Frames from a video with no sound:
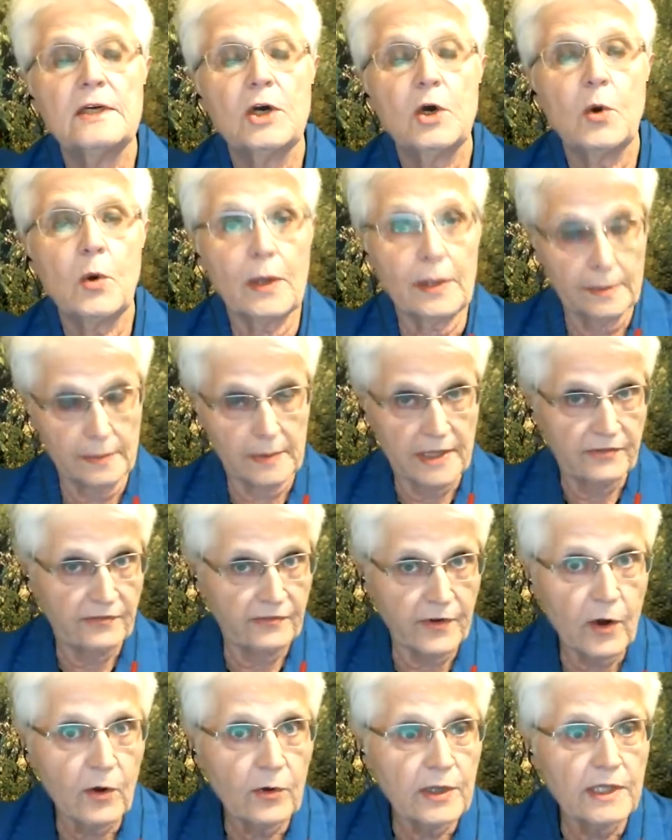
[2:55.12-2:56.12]
Will we
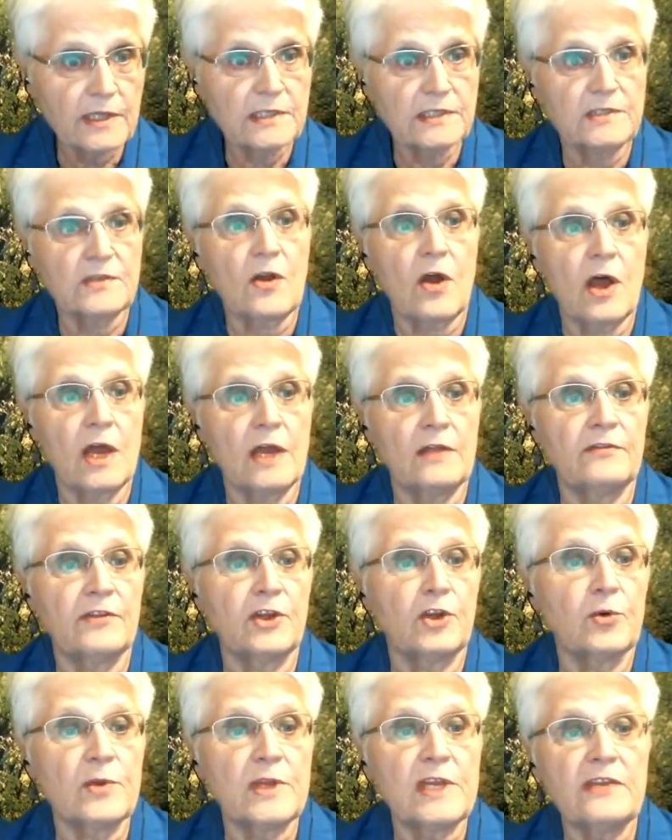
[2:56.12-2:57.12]
focus on the
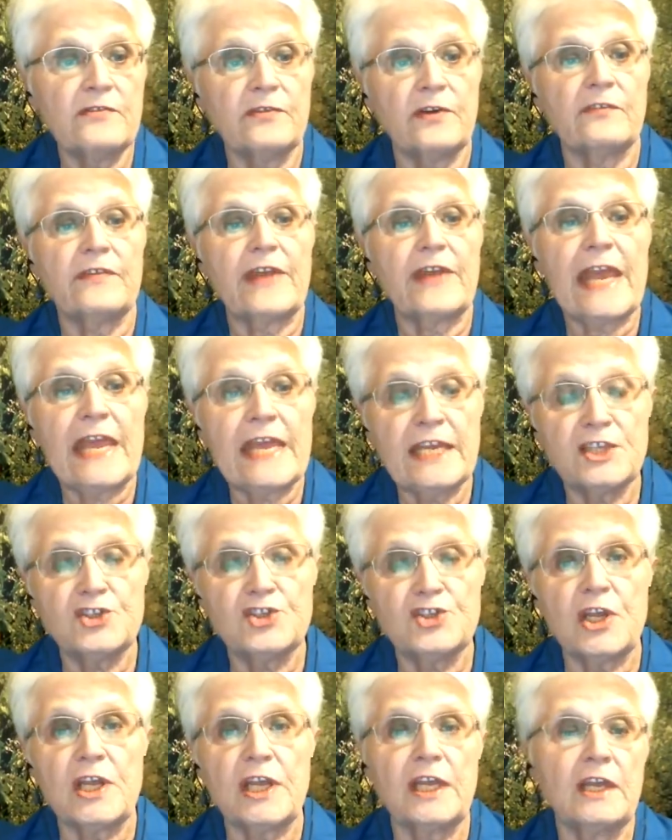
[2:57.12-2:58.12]
grief of
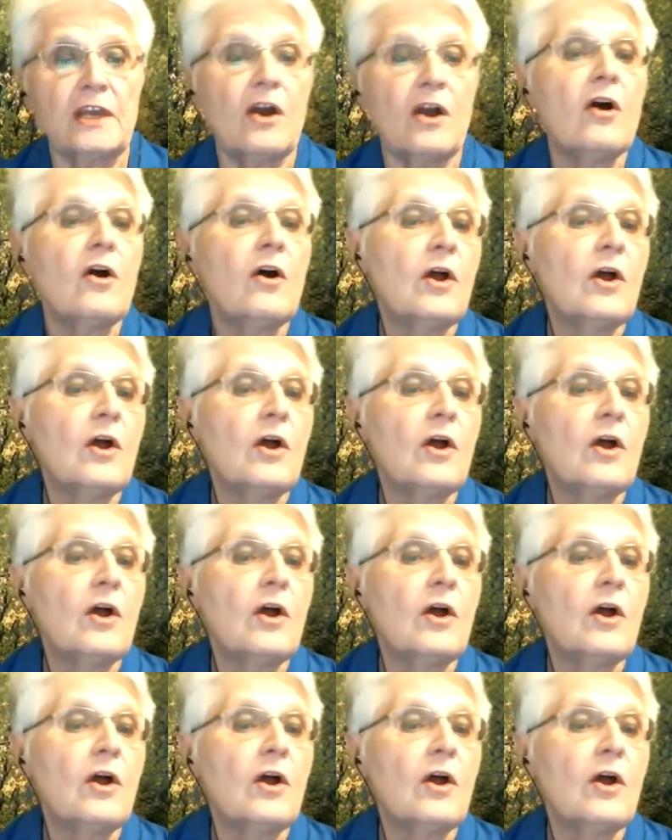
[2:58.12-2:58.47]
aging